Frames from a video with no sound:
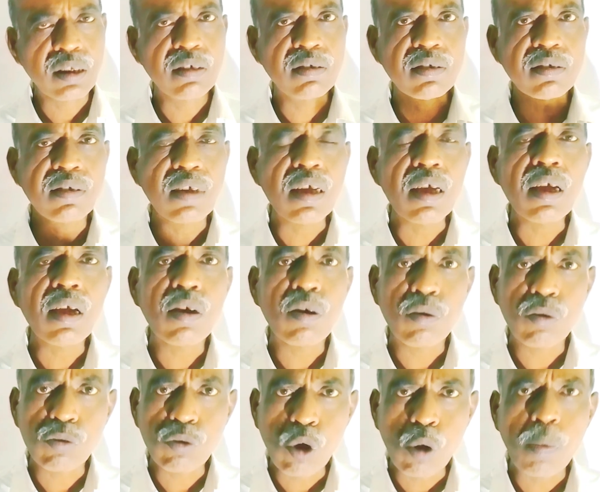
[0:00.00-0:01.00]
this is a
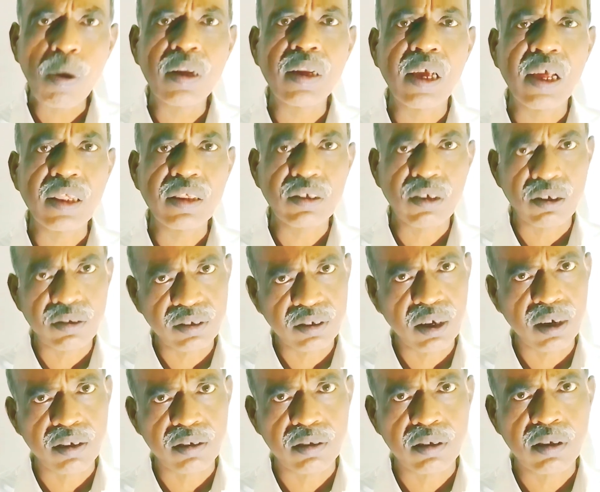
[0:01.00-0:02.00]
global health
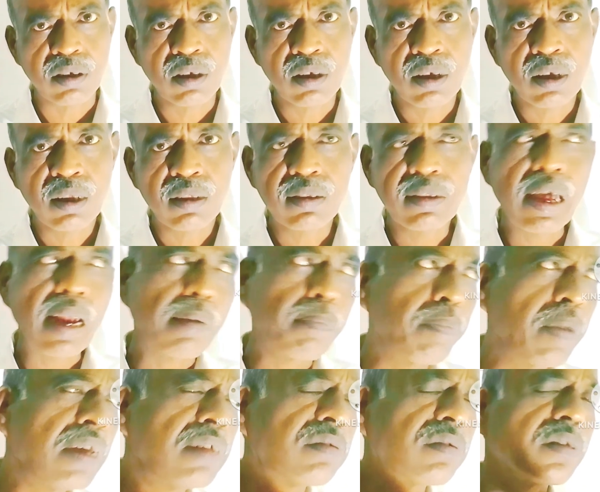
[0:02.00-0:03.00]
concern.
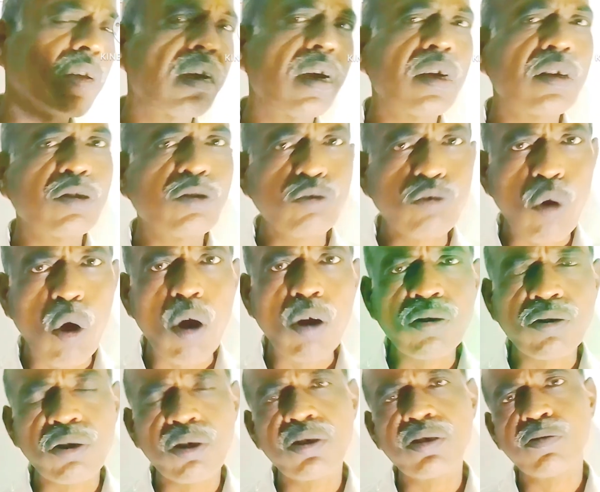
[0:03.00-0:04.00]
That means
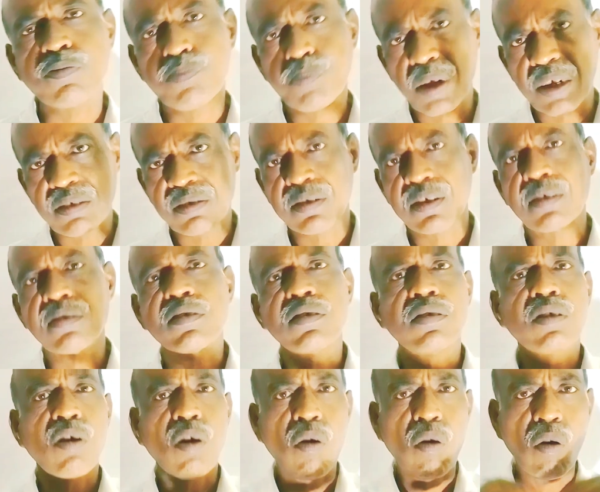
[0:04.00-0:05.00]
doctors,
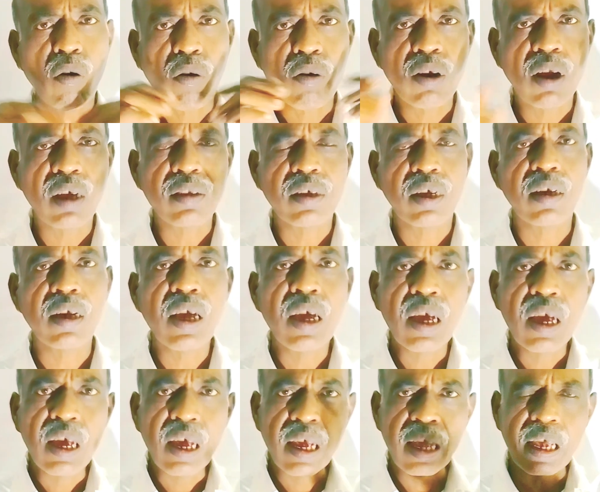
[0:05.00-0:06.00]
patients, all other
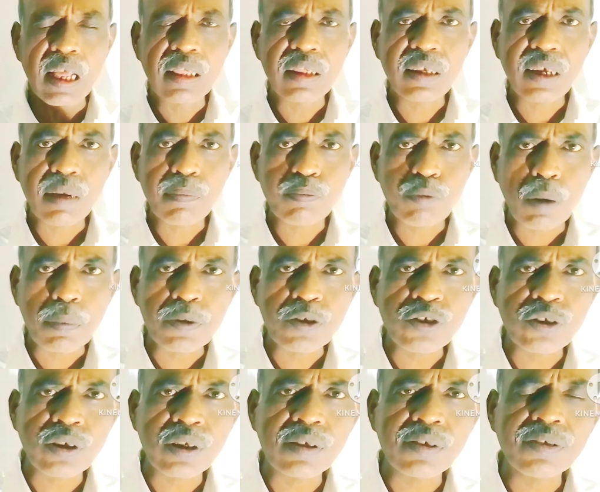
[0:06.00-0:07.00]
healthcare
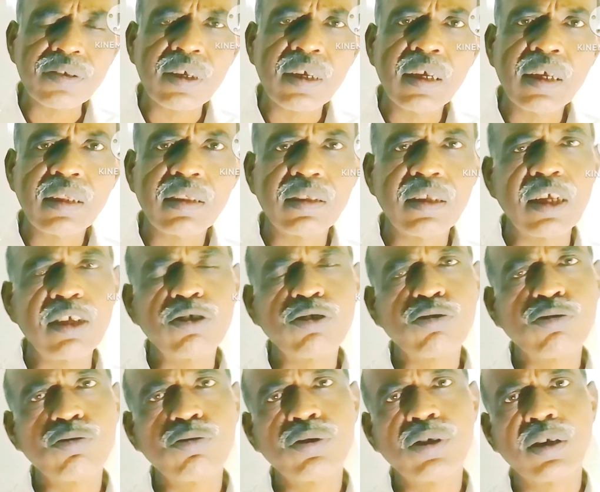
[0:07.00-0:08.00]
professionals, they
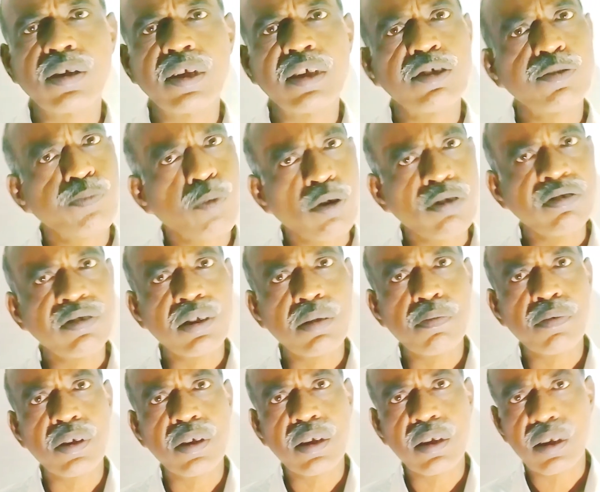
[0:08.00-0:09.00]
should
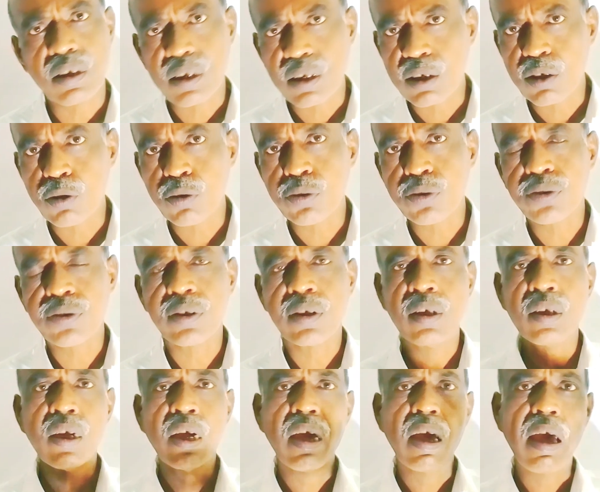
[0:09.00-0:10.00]
responsibly use
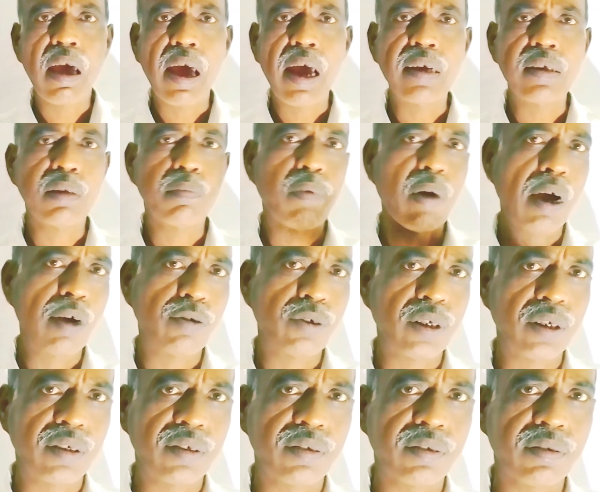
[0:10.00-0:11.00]

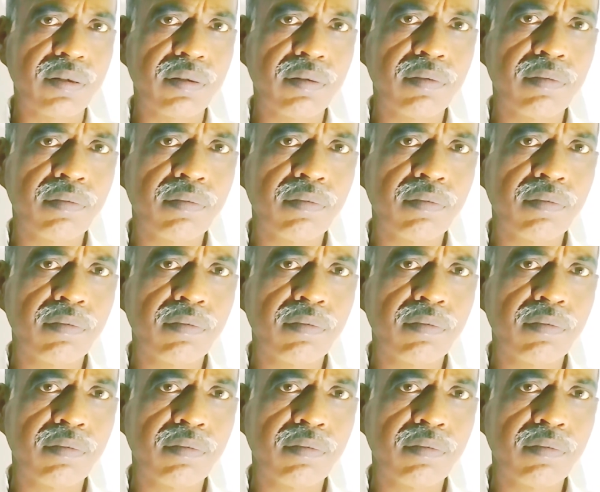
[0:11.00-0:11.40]
antibiotics.